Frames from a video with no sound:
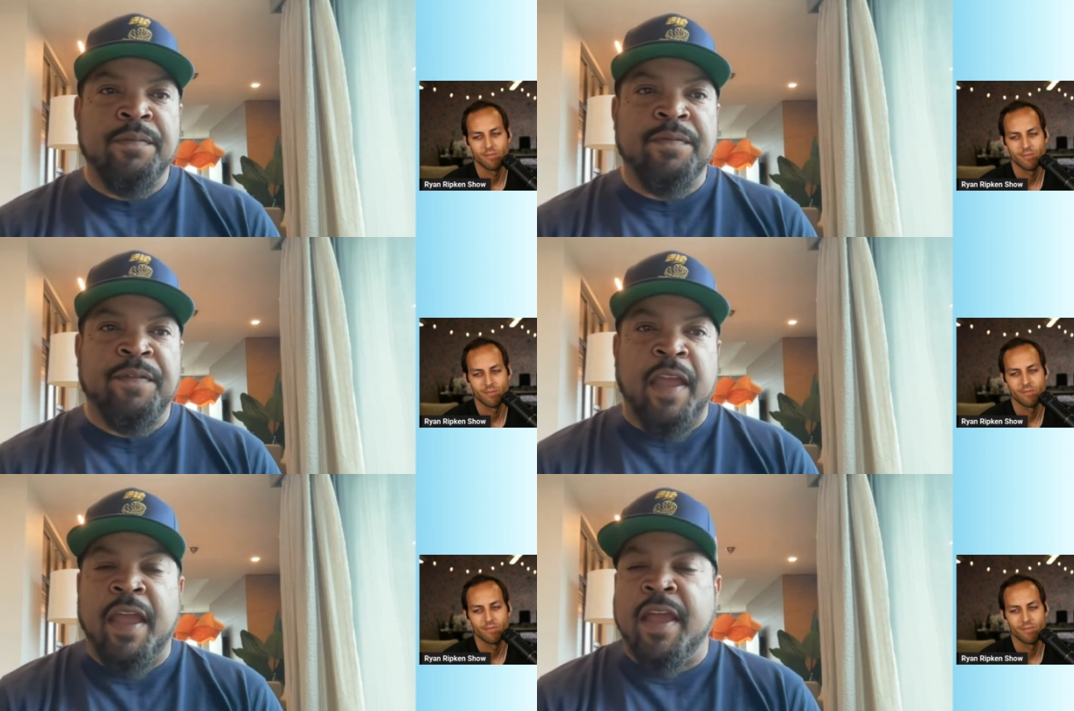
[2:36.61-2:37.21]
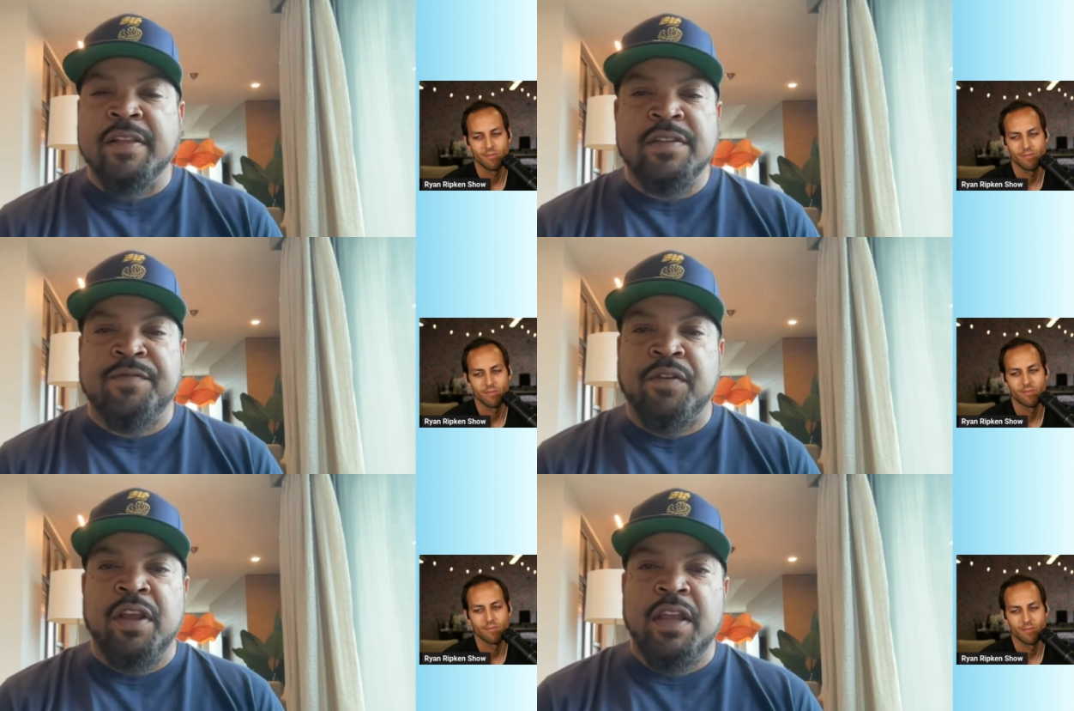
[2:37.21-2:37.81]
Speaker 1: fans,
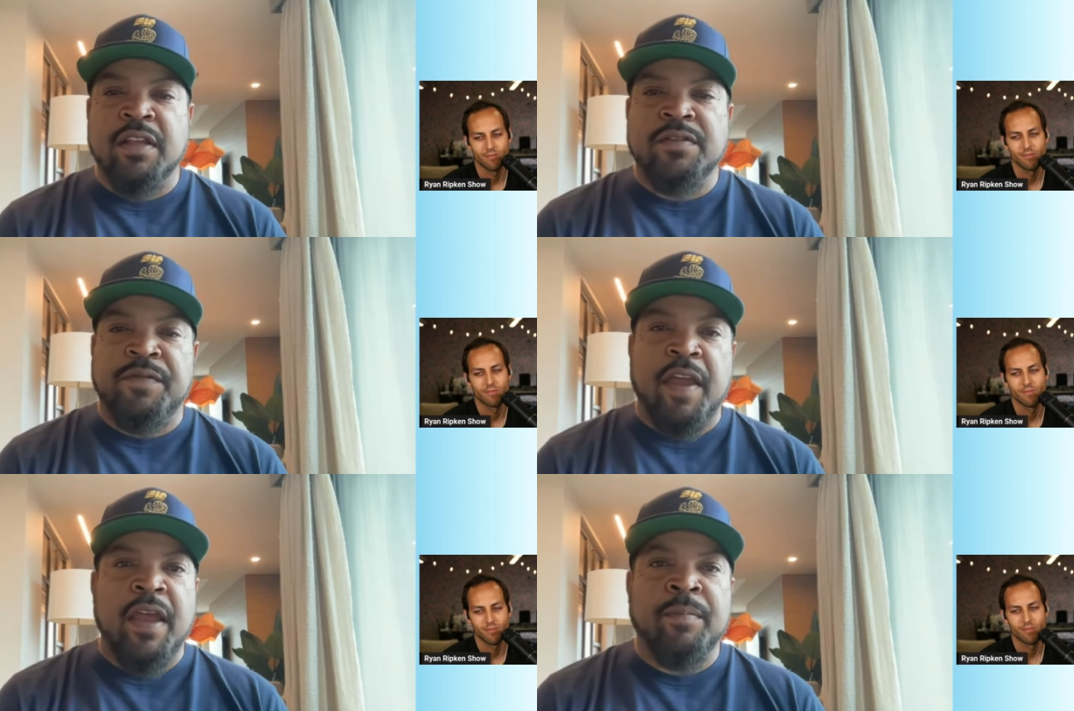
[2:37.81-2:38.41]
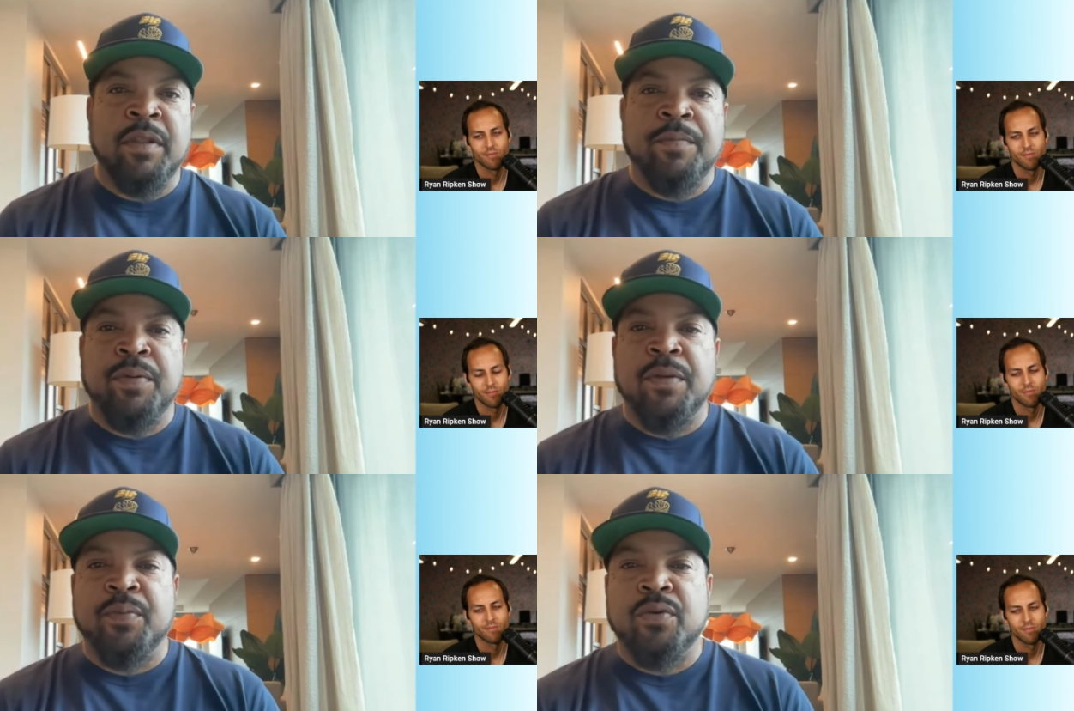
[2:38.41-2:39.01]
friends, family,
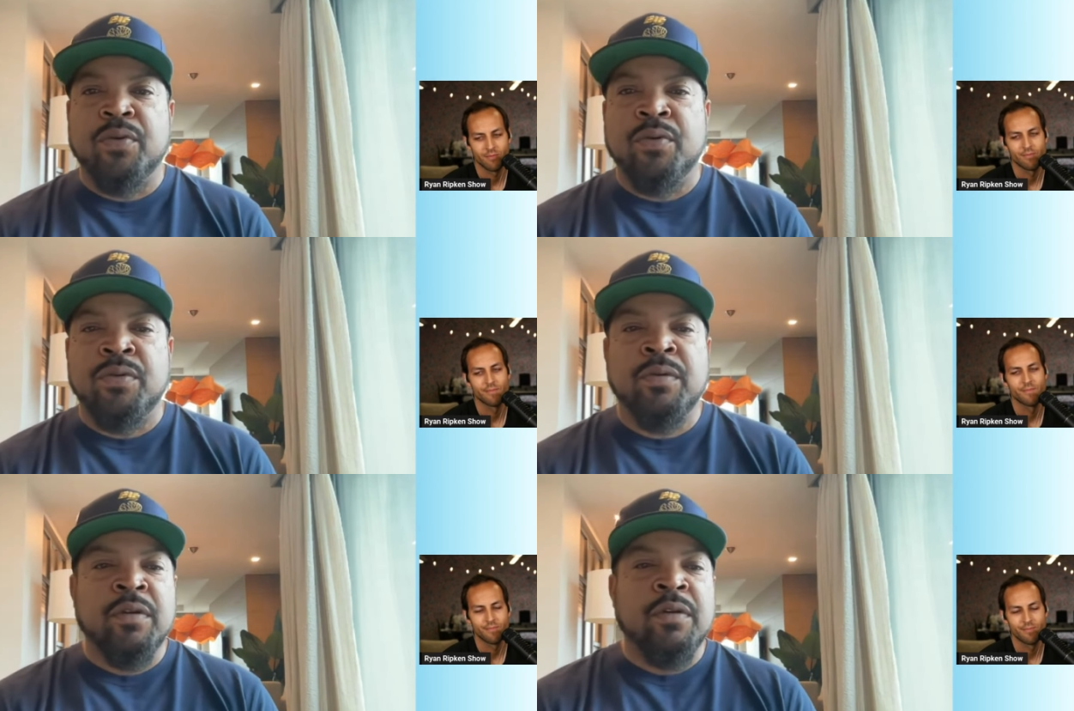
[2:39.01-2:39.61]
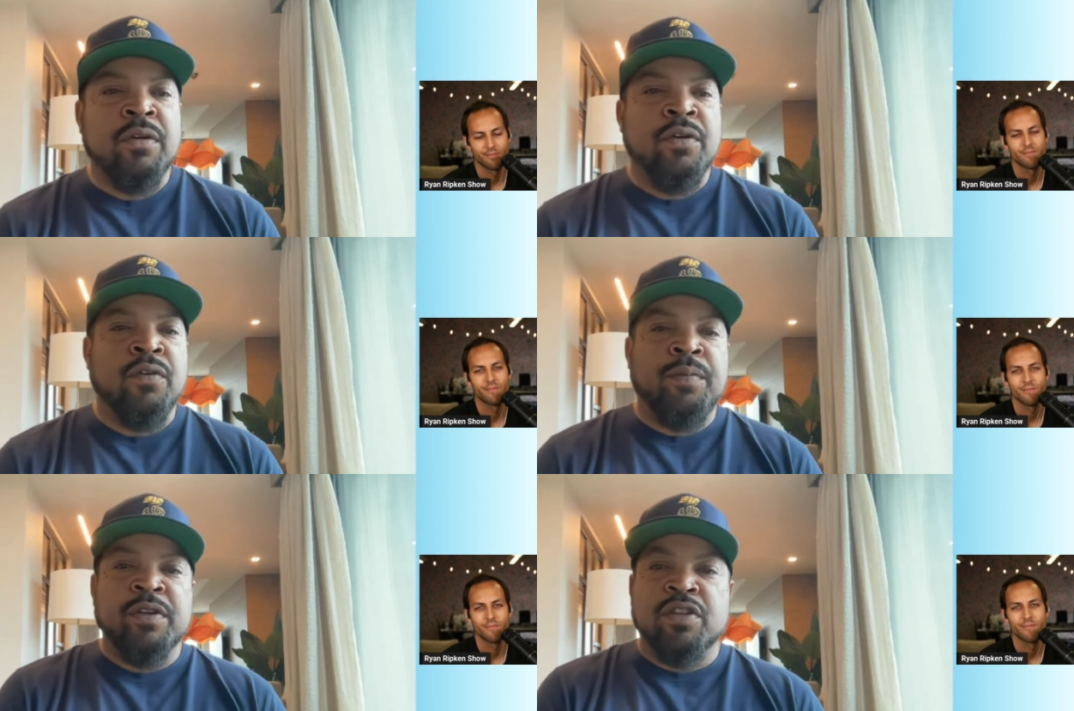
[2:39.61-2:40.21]
people who
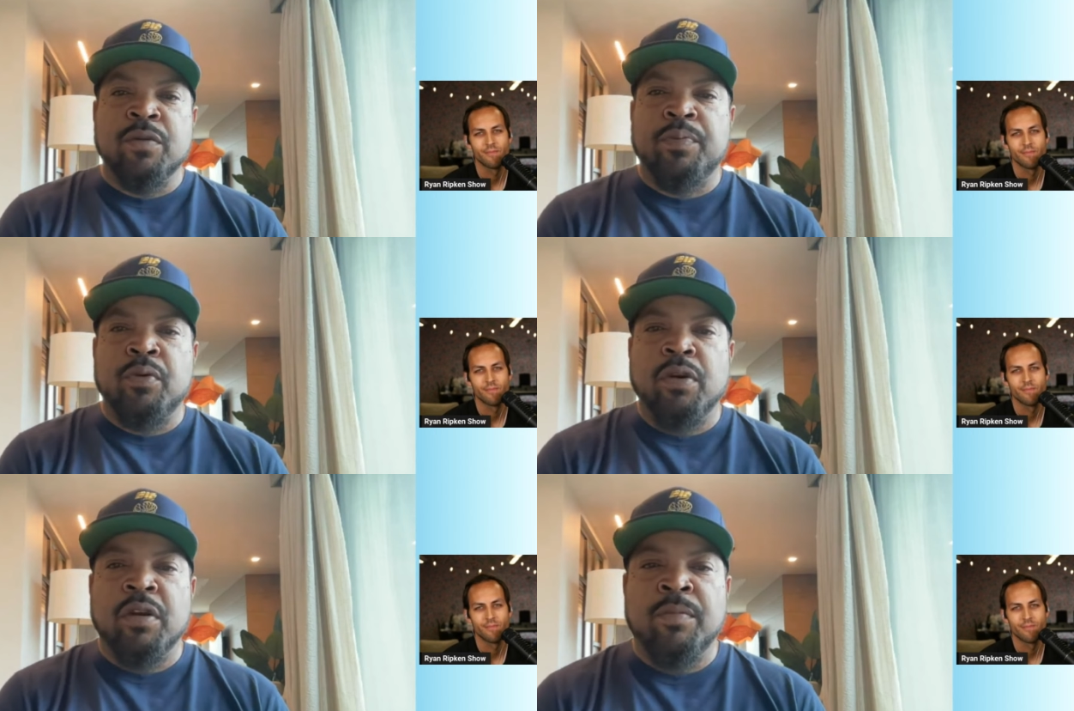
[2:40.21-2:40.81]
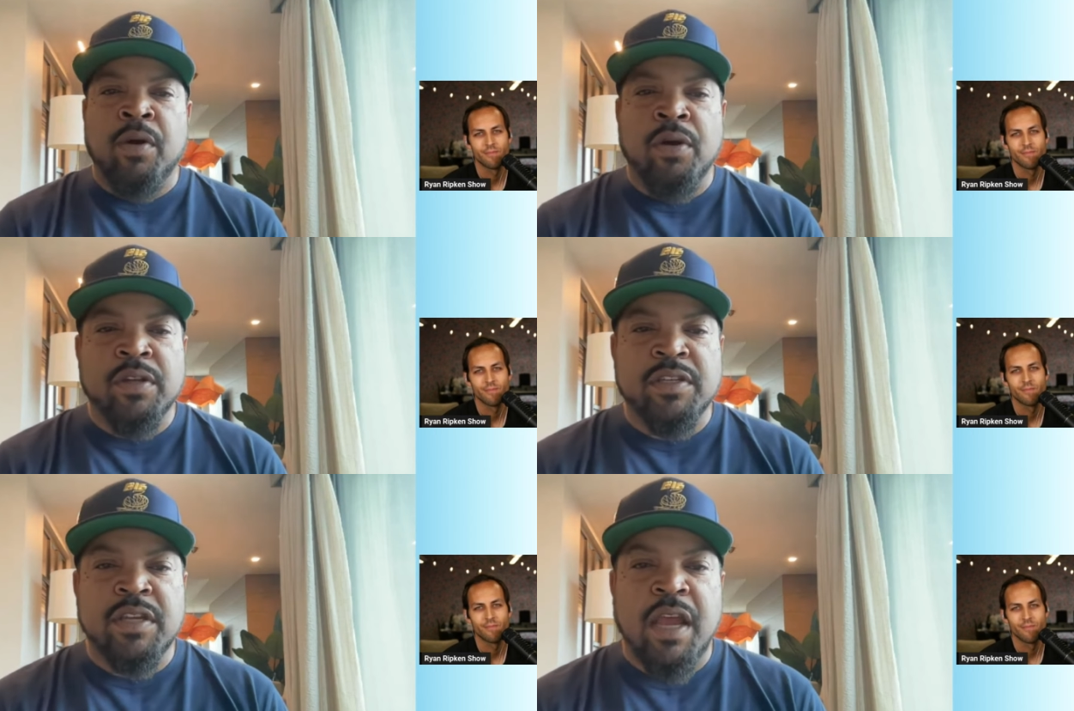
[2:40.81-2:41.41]
who've been supporting them all
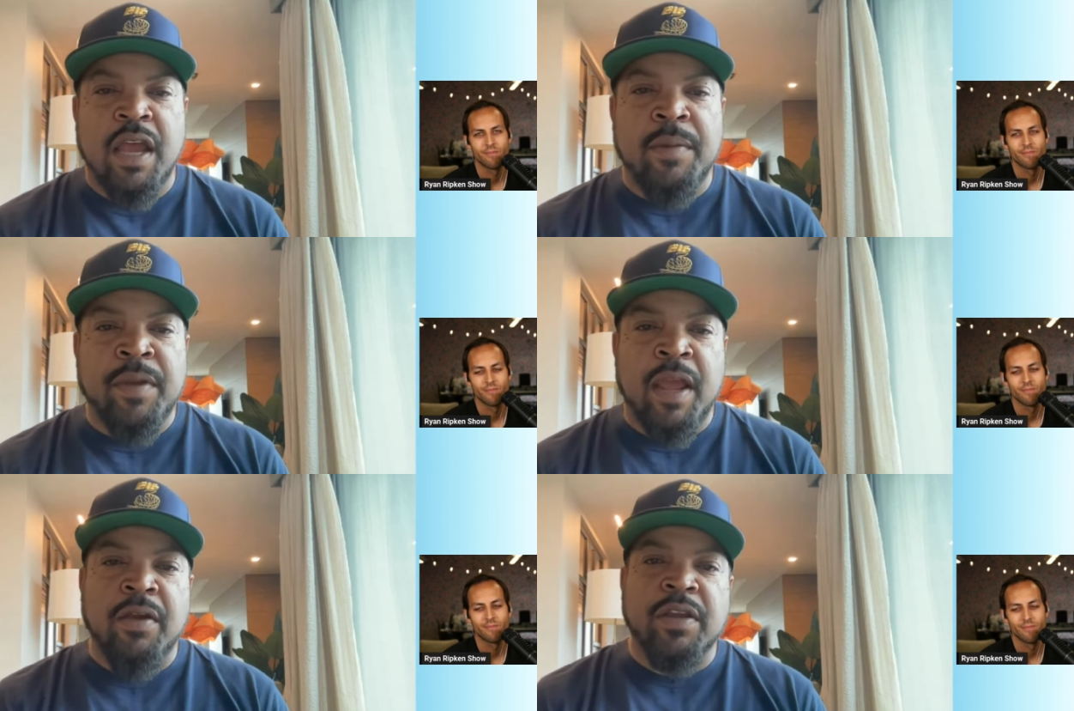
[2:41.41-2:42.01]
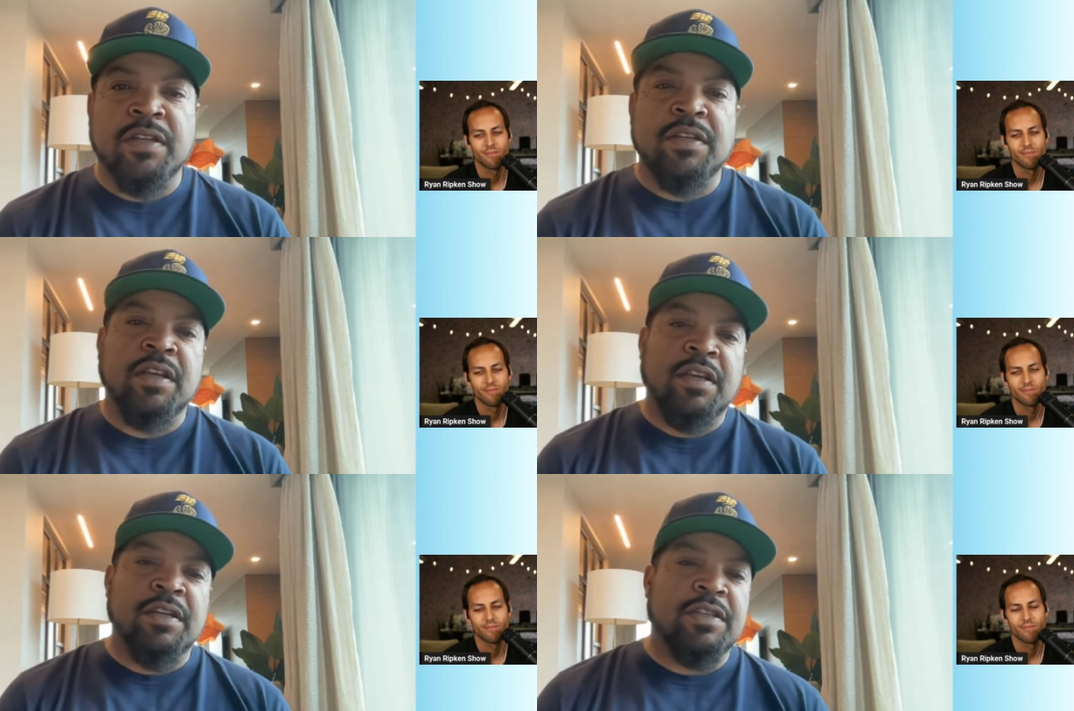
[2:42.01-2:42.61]
this time now get to
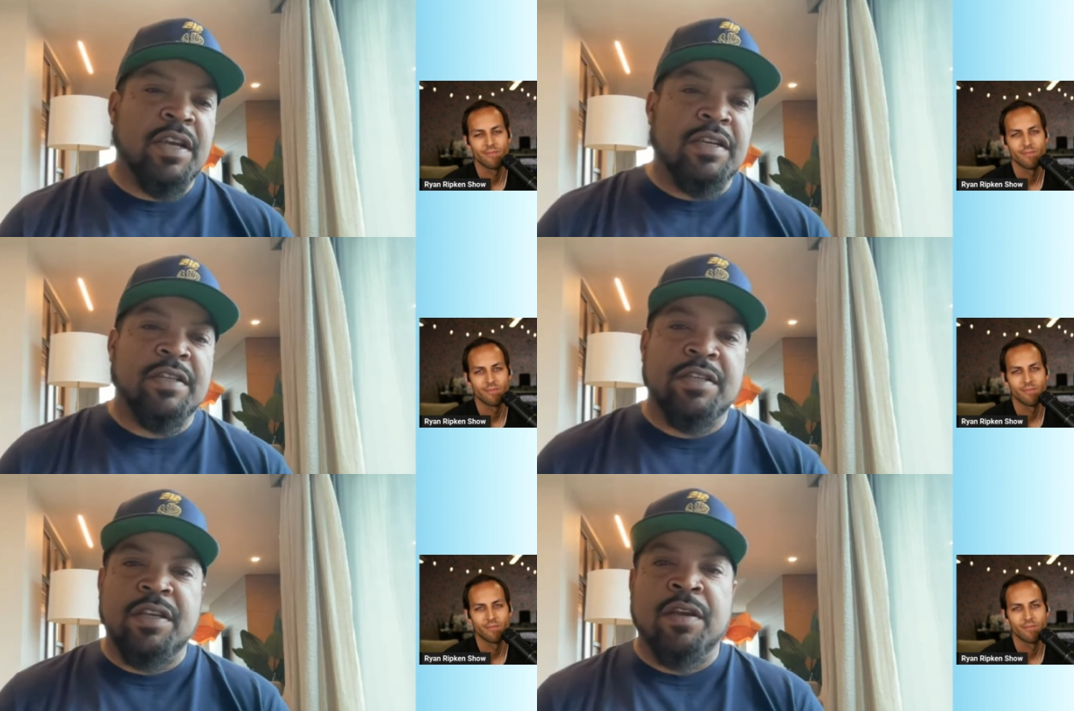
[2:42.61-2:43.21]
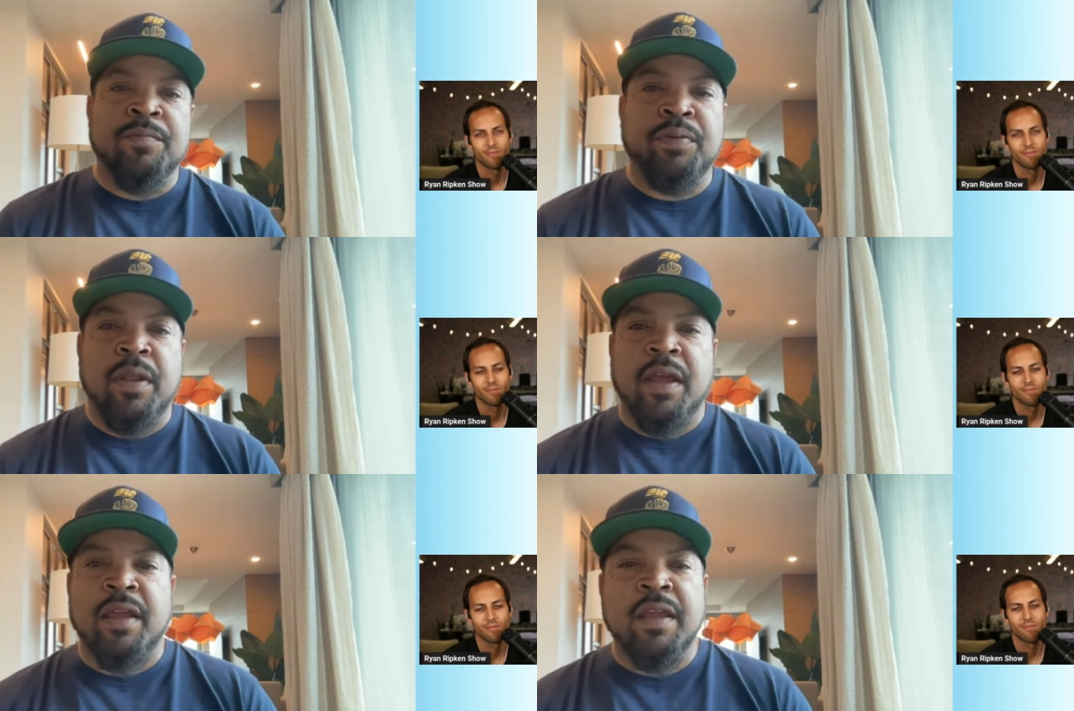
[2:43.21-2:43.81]
get a chance to see them
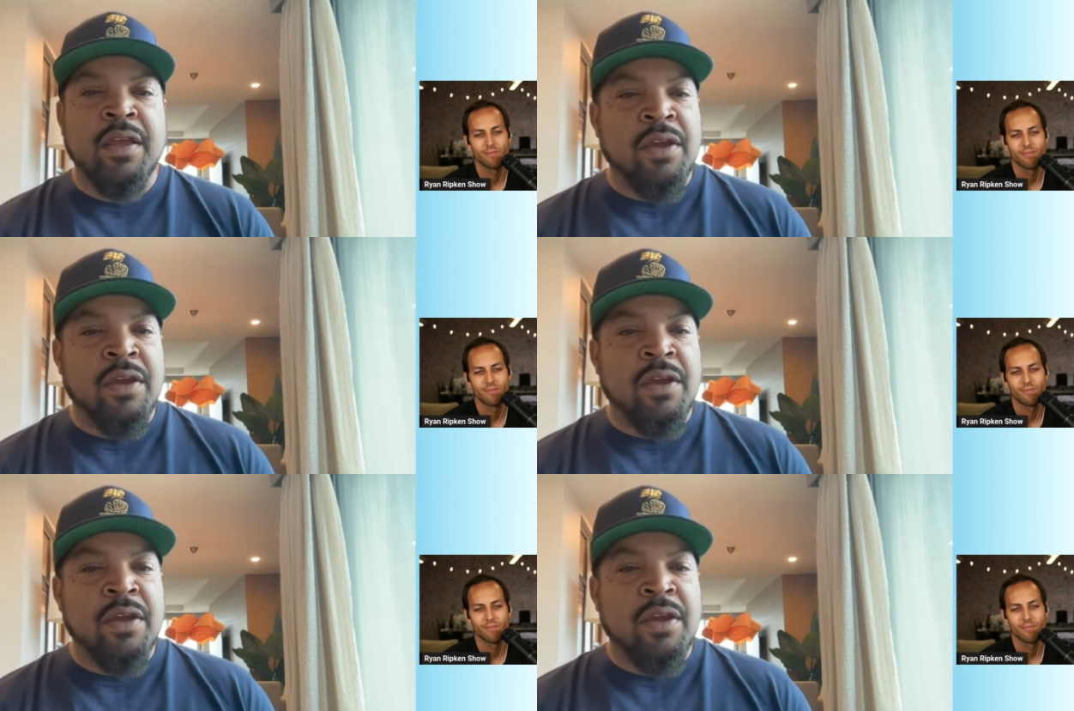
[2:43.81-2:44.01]
play